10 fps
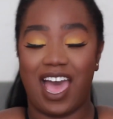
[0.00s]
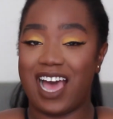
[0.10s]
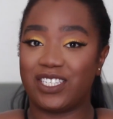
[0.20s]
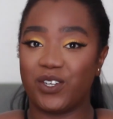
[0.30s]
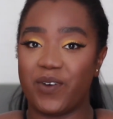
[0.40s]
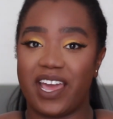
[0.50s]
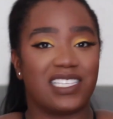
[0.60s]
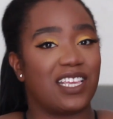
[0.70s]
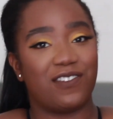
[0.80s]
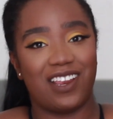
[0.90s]
As
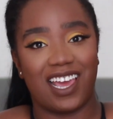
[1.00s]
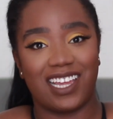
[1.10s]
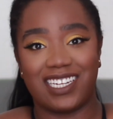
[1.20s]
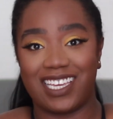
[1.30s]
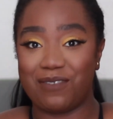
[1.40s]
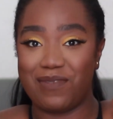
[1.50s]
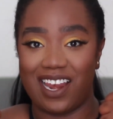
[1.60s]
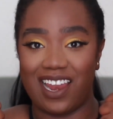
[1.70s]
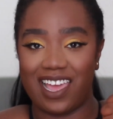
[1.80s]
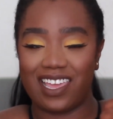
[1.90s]
always, if you liked it, give me
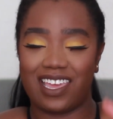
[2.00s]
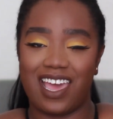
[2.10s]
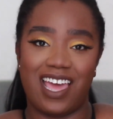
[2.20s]
a like,